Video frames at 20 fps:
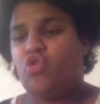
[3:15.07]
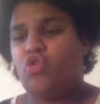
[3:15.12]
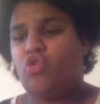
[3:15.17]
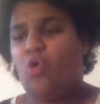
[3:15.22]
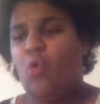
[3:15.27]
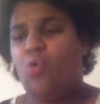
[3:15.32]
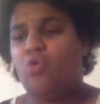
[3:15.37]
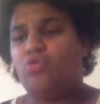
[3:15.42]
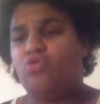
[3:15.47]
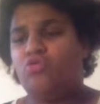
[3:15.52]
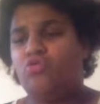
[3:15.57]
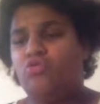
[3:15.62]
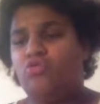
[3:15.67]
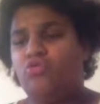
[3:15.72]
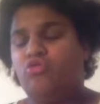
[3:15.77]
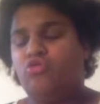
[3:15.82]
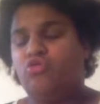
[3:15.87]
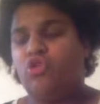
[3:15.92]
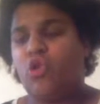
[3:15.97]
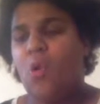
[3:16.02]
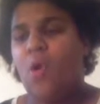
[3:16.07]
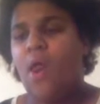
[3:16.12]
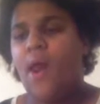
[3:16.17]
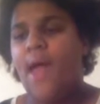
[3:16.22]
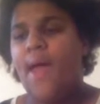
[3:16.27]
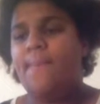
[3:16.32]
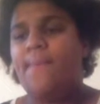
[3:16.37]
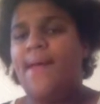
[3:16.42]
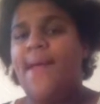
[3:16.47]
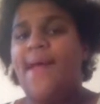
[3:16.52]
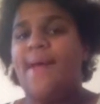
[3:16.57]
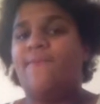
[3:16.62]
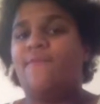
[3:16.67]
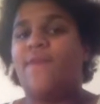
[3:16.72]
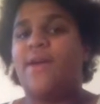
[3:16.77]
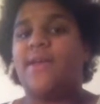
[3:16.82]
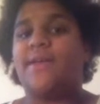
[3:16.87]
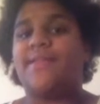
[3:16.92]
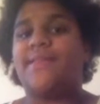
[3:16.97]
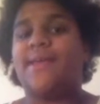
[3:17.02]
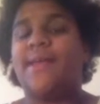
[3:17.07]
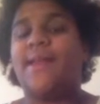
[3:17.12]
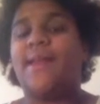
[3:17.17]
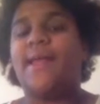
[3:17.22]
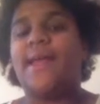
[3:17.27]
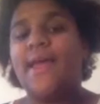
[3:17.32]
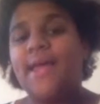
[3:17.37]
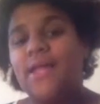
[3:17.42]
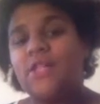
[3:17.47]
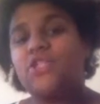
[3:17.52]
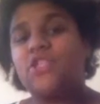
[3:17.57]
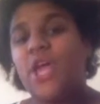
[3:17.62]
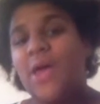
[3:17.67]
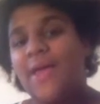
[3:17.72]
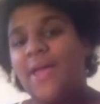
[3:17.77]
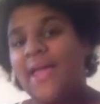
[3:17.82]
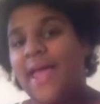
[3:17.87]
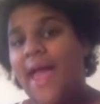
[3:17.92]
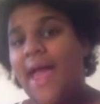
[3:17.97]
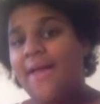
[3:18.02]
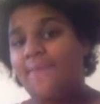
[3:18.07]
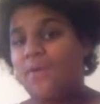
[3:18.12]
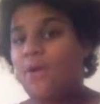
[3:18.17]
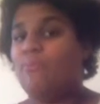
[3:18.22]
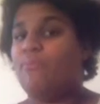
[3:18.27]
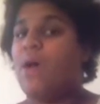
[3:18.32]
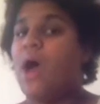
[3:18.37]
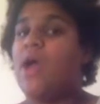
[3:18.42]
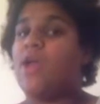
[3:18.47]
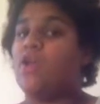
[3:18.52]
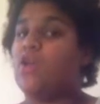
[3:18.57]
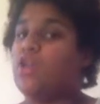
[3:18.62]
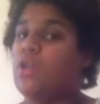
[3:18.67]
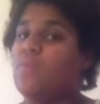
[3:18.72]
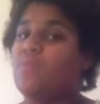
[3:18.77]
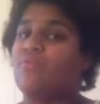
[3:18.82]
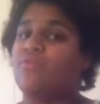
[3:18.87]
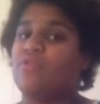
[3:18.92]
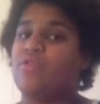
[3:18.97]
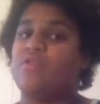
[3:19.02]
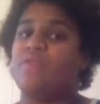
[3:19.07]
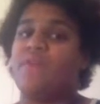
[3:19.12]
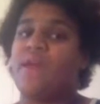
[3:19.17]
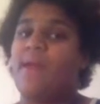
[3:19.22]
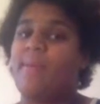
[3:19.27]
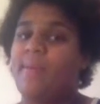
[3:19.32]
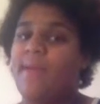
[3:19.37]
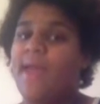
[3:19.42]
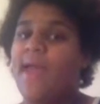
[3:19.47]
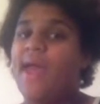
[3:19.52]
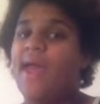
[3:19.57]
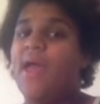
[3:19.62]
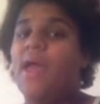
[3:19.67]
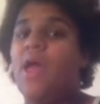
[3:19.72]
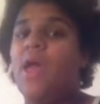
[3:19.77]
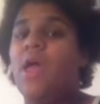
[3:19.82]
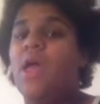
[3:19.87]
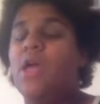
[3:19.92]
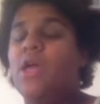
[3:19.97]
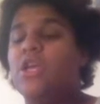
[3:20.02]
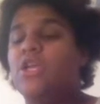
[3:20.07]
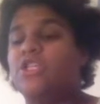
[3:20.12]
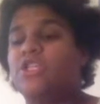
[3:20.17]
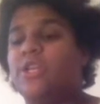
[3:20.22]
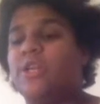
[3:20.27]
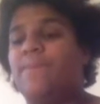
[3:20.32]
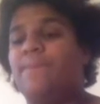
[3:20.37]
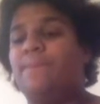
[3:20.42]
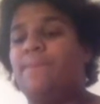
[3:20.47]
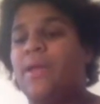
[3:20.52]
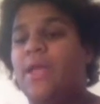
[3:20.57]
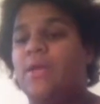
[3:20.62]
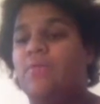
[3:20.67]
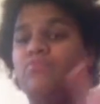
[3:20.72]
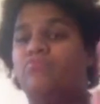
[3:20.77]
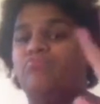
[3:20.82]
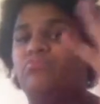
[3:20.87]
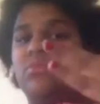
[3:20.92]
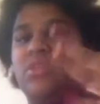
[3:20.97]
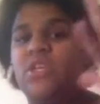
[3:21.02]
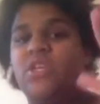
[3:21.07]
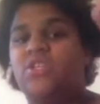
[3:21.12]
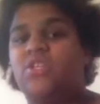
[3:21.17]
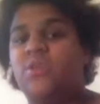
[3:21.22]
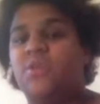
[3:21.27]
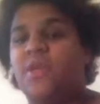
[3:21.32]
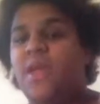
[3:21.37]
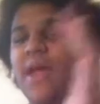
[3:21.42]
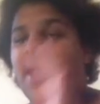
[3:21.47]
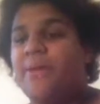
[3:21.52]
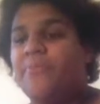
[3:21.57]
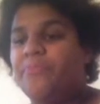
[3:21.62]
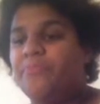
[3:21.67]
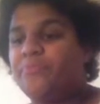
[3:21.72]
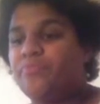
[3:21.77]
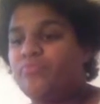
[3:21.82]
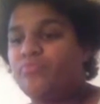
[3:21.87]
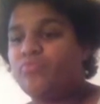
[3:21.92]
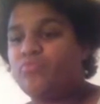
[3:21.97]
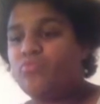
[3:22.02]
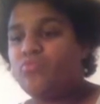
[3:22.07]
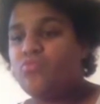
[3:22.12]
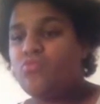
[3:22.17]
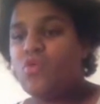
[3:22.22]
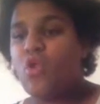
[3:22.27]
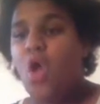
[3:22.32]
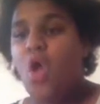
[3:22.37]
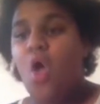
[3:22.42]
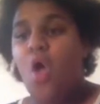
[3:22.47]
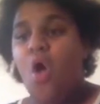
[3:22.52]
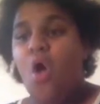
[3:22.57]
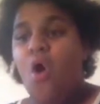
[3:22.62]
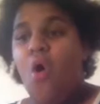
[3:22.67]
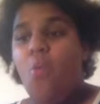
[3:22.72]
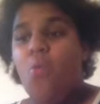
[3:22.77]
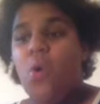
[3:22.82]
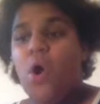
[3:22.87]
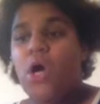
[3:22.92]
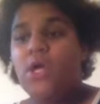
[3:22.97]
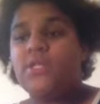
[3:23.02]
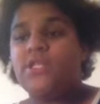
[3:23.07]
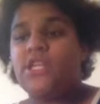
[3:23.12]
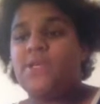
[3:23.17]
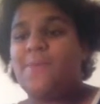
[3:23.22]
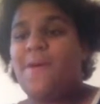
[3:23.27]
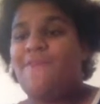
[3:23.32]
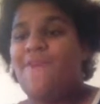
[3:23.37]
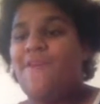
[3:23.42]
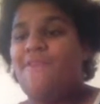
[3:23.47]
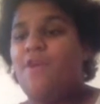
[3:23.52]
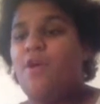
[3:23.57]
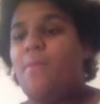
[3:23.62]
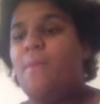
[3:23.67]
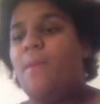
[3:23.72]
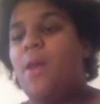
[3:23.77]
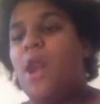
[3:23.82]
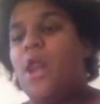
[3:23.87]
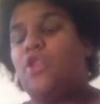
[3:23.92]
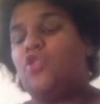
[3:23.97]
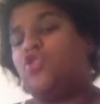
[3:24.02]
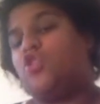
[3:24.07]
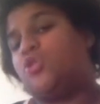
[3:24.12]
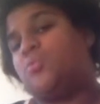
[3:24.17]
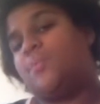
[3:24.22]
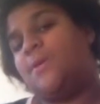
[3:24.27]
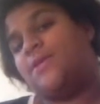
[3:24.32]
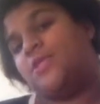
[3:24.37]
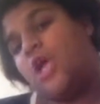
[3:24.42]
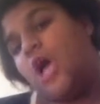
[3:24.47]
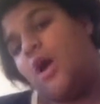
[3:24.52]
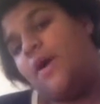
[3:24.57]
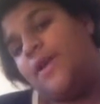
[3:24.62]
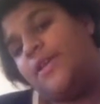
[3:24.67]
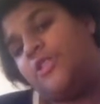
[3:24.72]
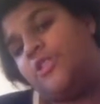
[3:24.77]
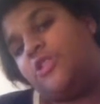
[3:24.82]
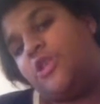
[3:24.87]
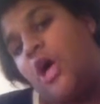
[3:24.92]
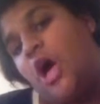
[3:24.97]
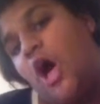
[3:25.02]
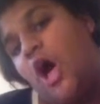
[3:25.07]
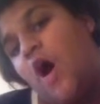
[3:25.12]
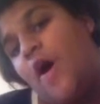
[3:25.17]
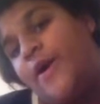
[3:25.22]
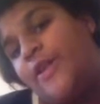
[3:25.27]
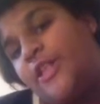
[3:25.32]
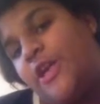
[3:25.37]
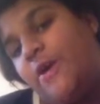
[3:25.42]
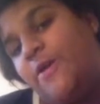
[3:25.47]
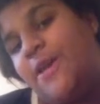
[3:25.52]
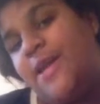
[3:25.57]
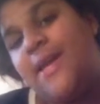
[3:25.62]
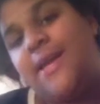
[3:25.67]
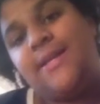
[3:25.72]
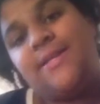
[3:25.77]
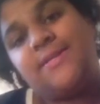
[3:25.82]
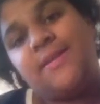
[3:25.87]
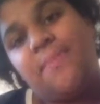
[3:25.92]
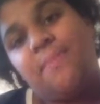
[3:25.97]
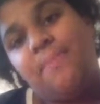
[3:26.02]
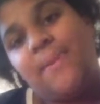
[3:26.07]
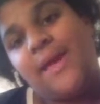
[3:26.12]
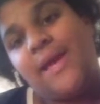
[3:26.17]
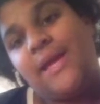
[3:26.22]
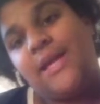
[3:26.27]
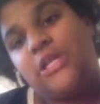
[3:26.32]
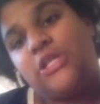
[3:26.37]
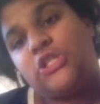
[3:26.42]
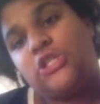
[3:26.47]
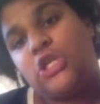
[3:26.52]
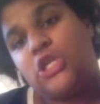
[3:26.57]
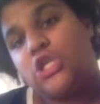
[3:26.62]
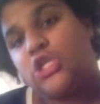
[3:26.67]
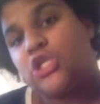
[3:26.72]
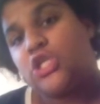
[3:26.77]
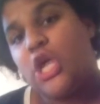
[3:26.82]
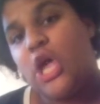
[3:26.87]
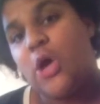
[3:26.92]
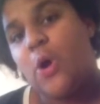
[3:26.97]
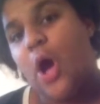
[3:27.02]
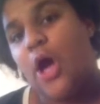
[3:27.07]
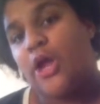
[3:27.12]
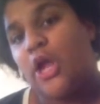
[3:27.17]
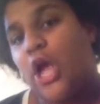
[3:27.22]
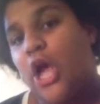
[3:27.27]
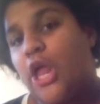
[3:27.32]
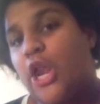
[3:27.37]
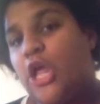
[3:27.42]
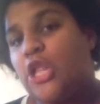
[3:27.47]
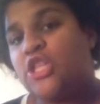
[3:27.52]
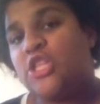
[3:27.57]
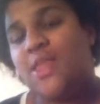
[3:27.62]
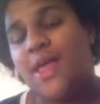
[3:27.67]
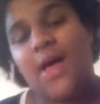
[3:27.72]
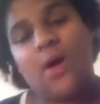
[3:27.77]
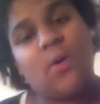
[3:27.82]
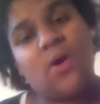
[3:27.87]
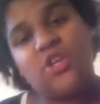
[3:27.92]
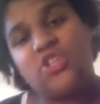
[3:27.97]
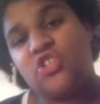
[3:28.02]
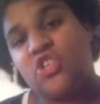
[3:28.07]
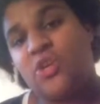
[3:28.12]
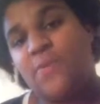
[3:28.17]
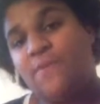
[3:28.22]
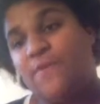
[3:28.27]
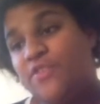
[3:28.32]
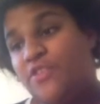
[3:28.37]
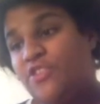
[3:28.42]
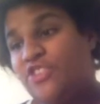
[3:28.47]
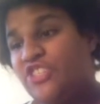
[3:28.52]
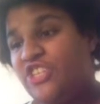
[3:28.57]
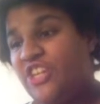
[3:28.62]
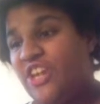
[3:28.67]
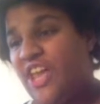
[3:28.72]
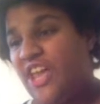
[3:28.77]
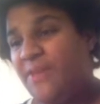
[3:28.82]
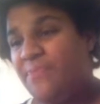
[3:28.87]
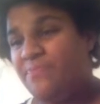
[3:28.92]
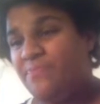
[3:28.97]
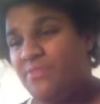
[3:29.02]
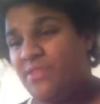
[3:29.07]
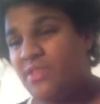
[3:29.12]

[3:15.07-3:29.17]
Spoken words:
Do I like my handwriting? It's okay, but I could improve it a bit. So it's okay. What is my favourite lunch meat? I don't eat meat, so I can't answer that question, unfortunately.